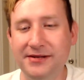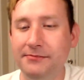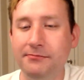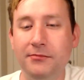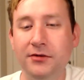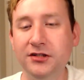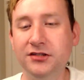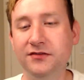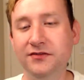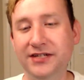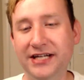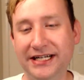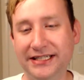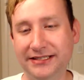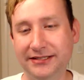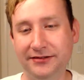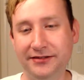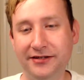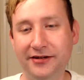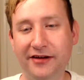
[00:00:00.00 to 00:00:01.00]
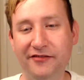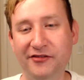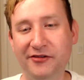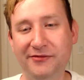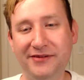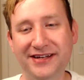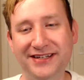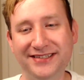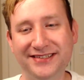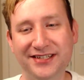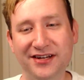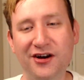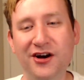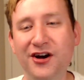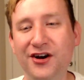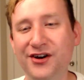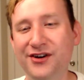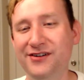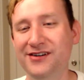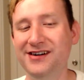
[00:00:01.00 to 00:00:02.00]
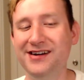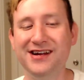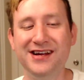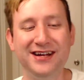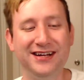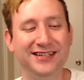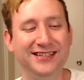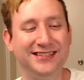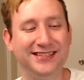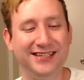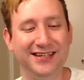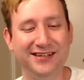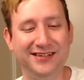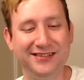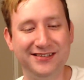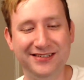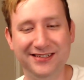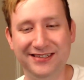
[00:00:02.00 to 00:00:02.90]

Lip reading: most of you guys are here every week, so so